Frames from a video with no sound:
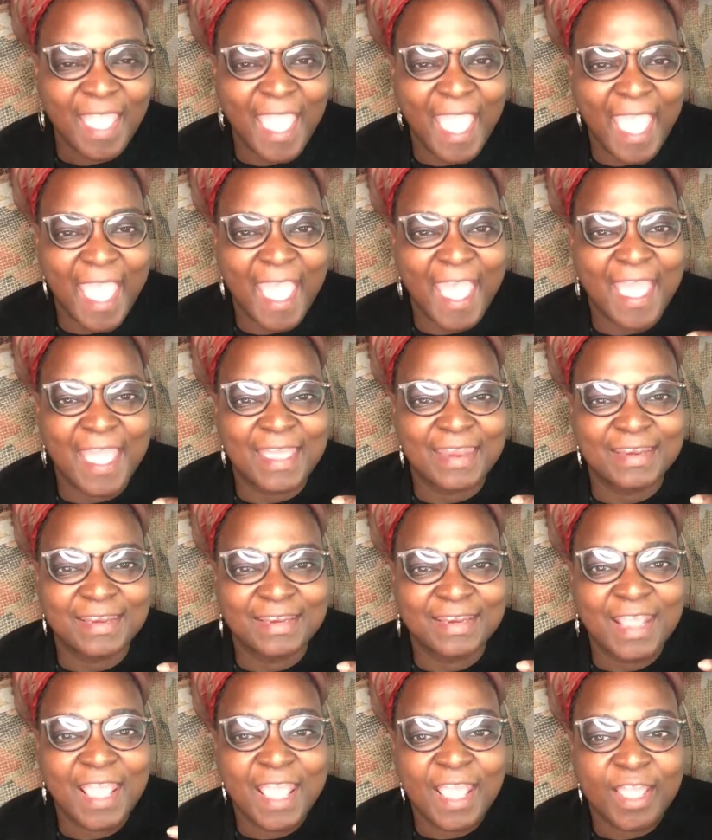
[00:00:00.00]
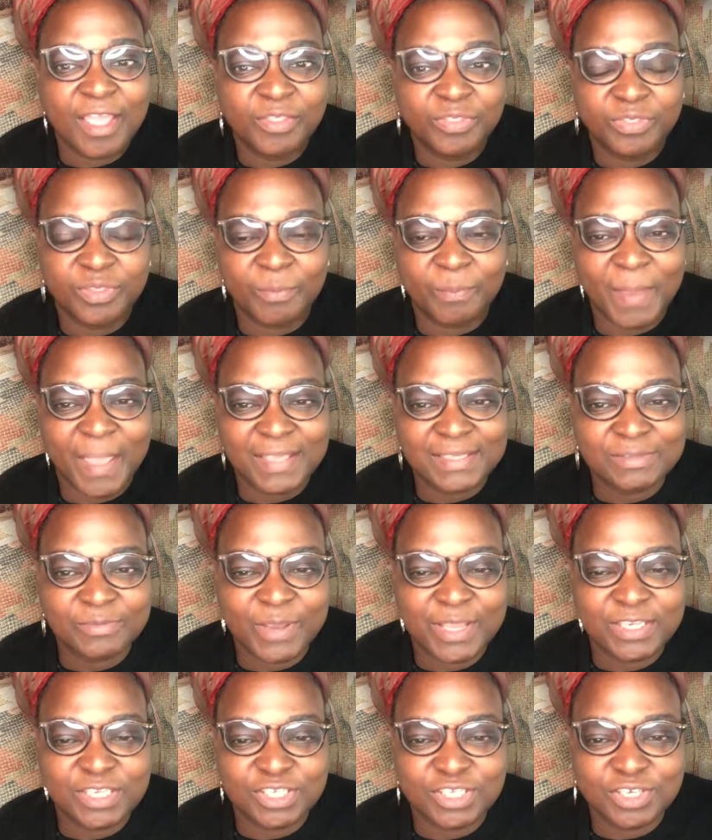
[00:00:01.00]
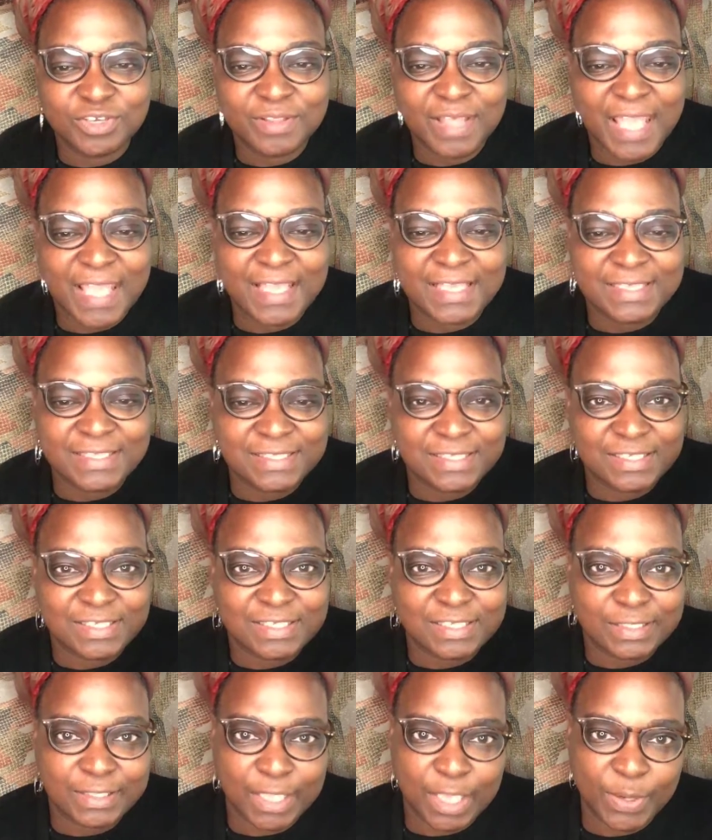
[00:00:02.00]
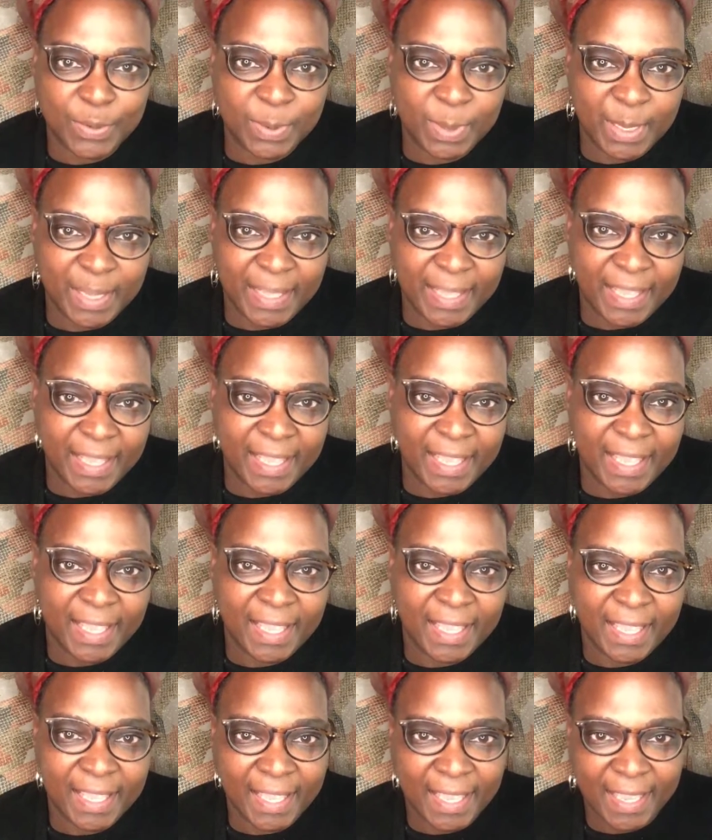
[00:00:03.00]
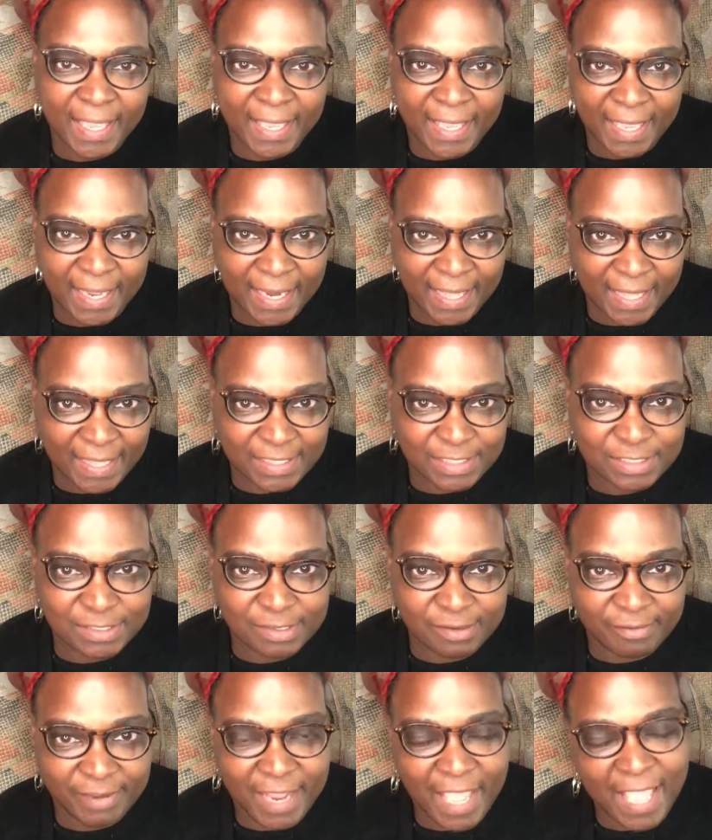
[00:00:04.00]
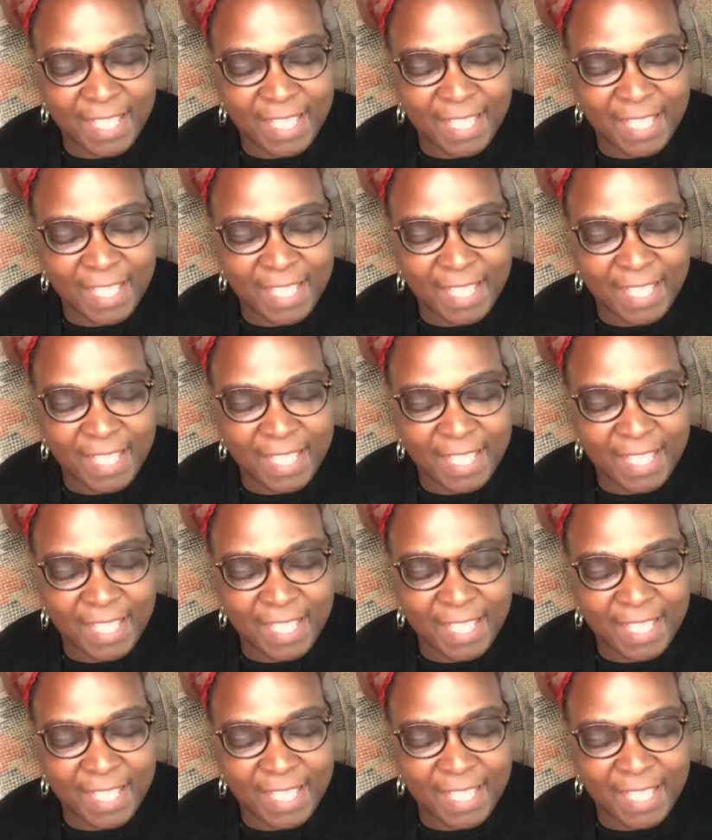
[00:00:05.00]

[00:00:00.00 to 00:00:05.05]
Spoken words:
And the best way to do that is to slowly get into it.